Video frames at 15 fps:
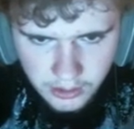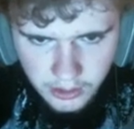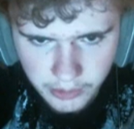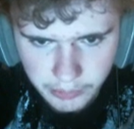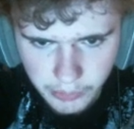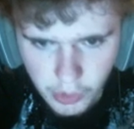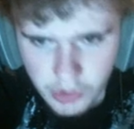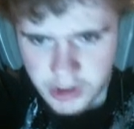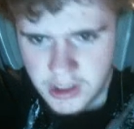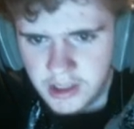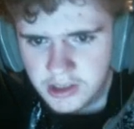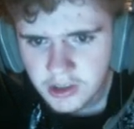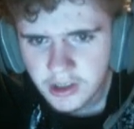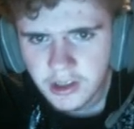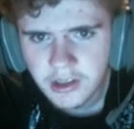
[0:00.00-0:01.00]
Most of
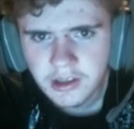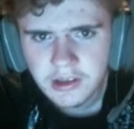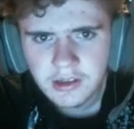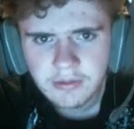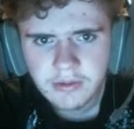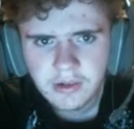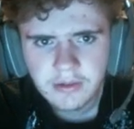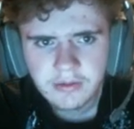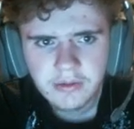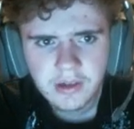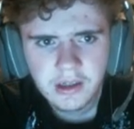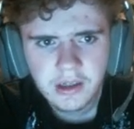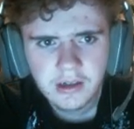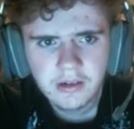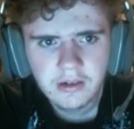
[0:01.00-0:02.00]
these are in a different
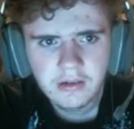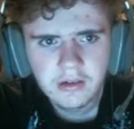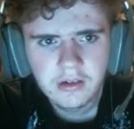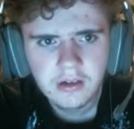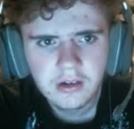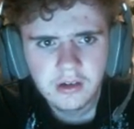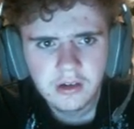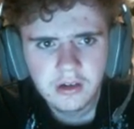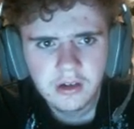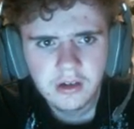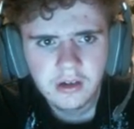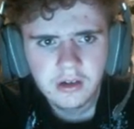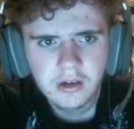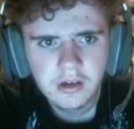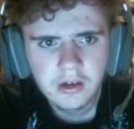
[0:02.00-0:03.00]
fucking
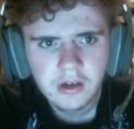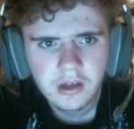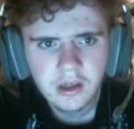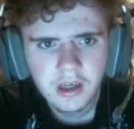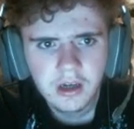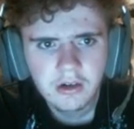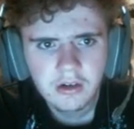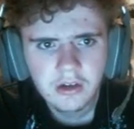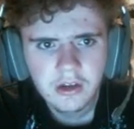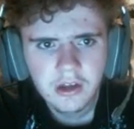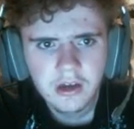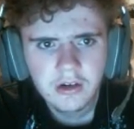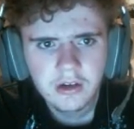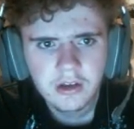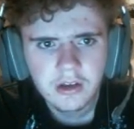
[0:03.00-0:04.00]

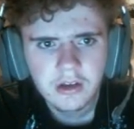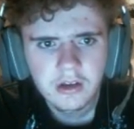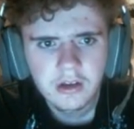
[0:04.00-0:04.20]
area.